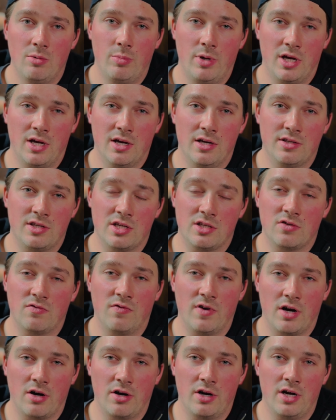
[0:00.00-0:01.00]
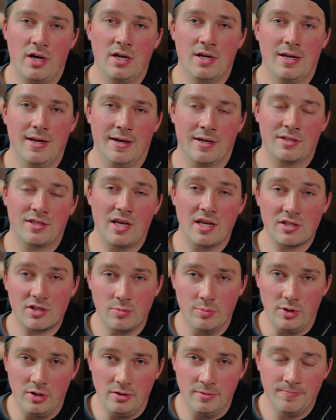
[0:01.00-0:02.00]
because it's very
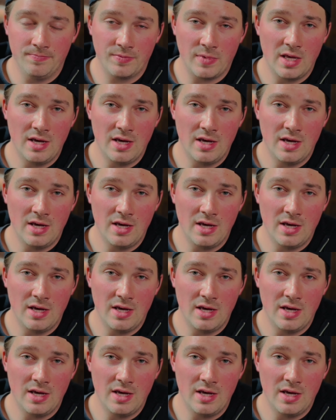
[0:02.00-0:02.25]
accessible.